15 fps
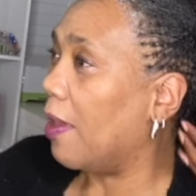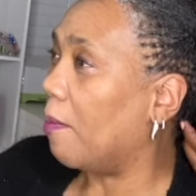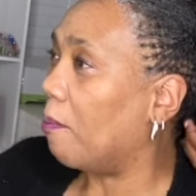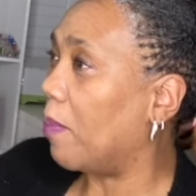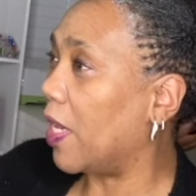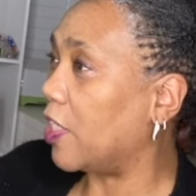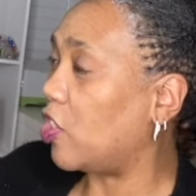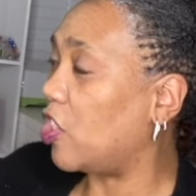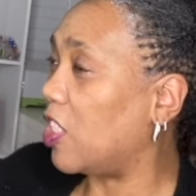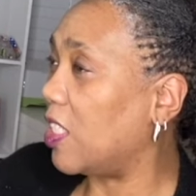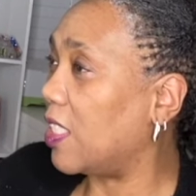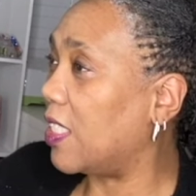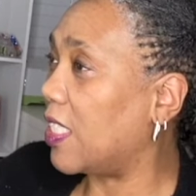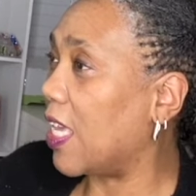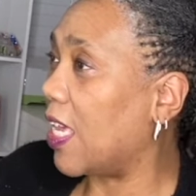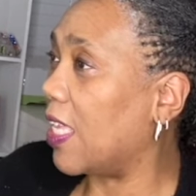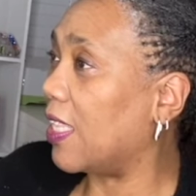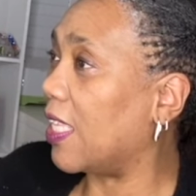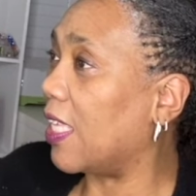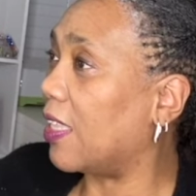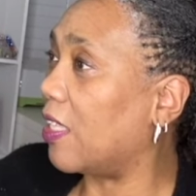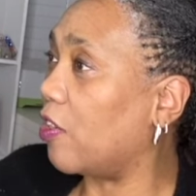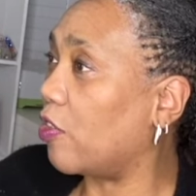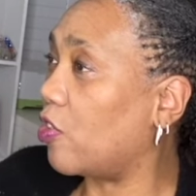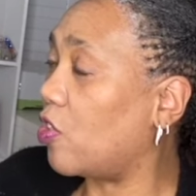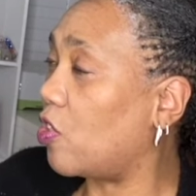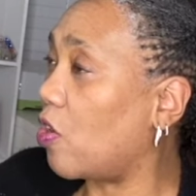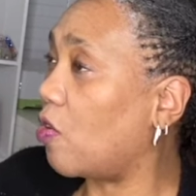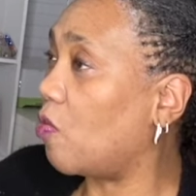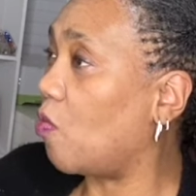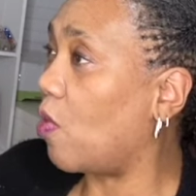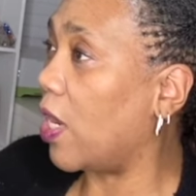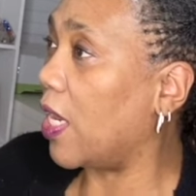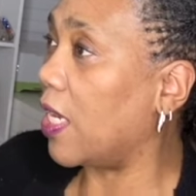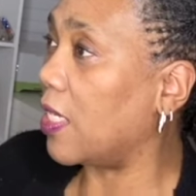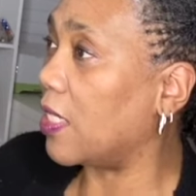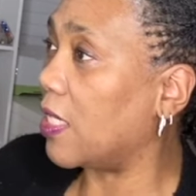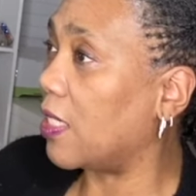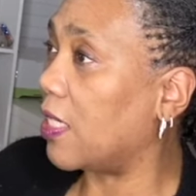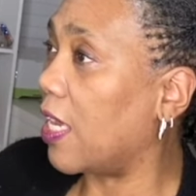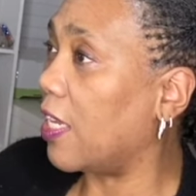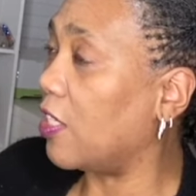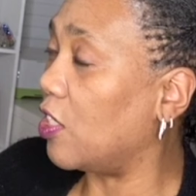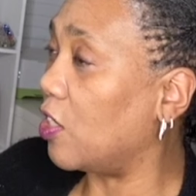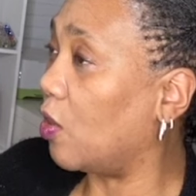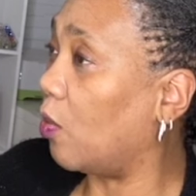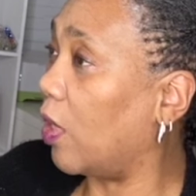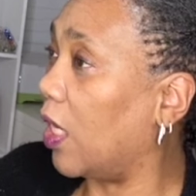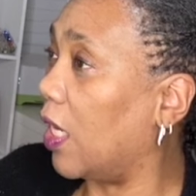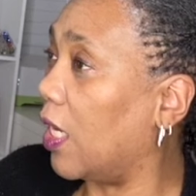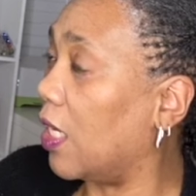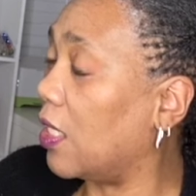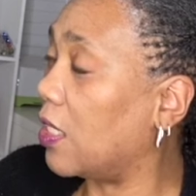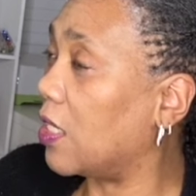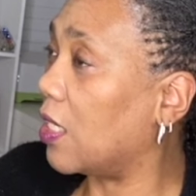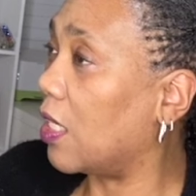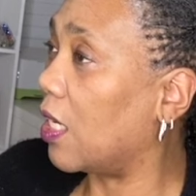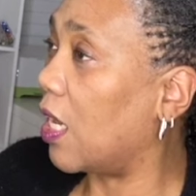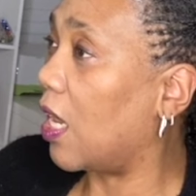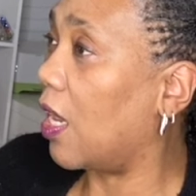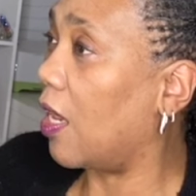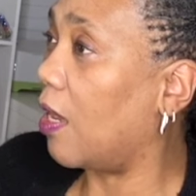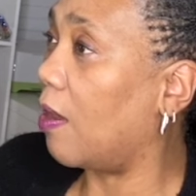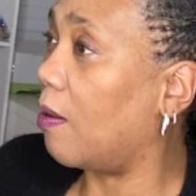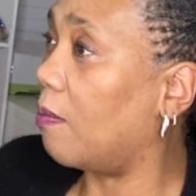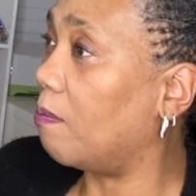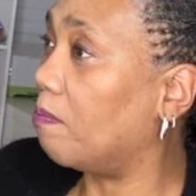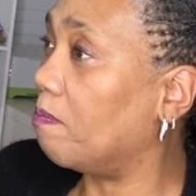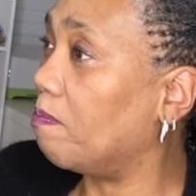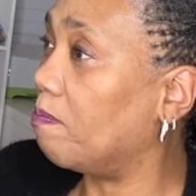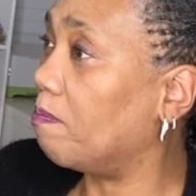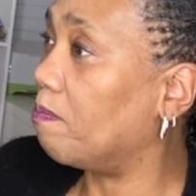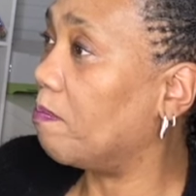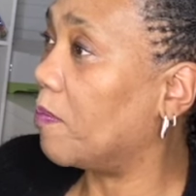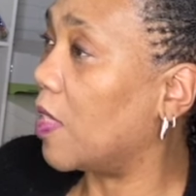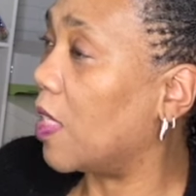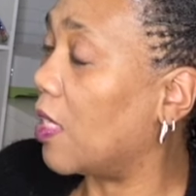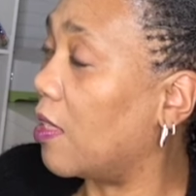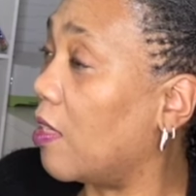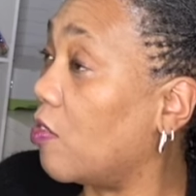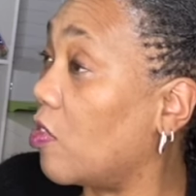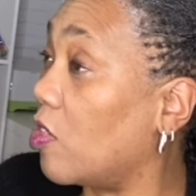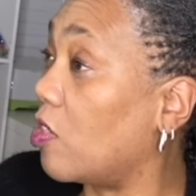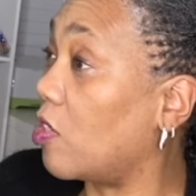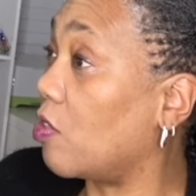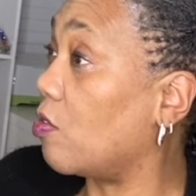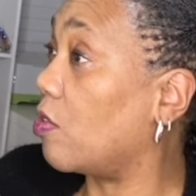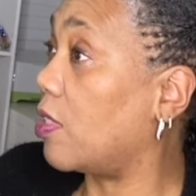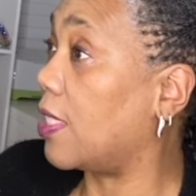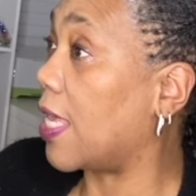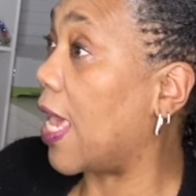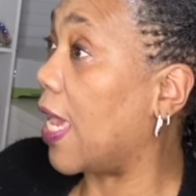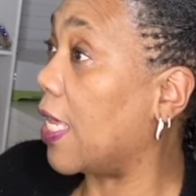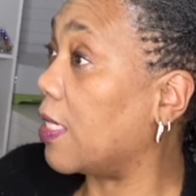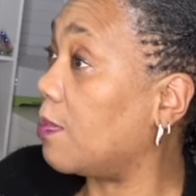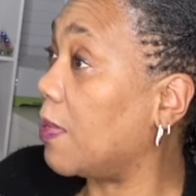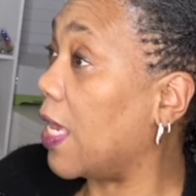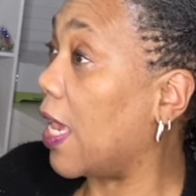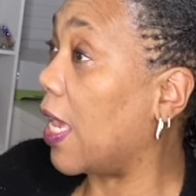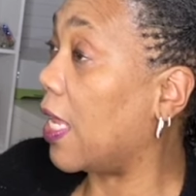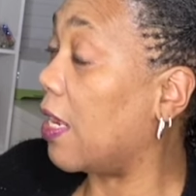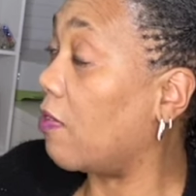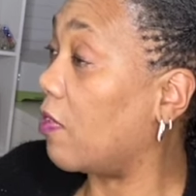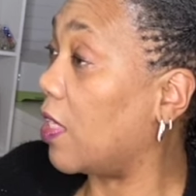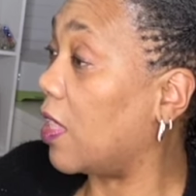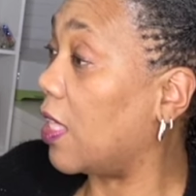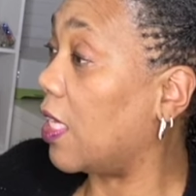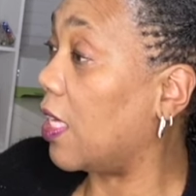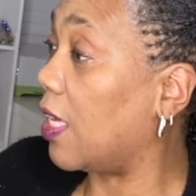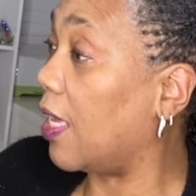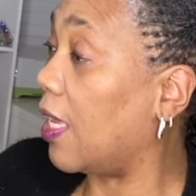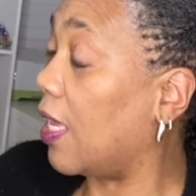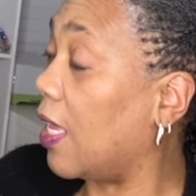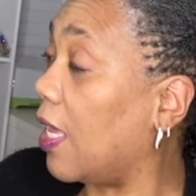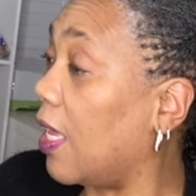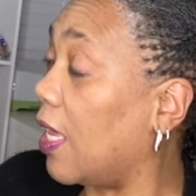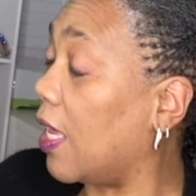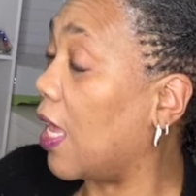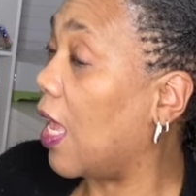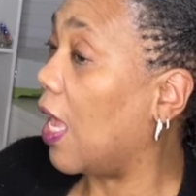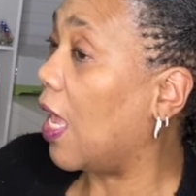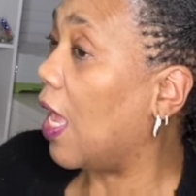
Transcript: But she said that there's certain ways that they do it. There's a certain science behind everything.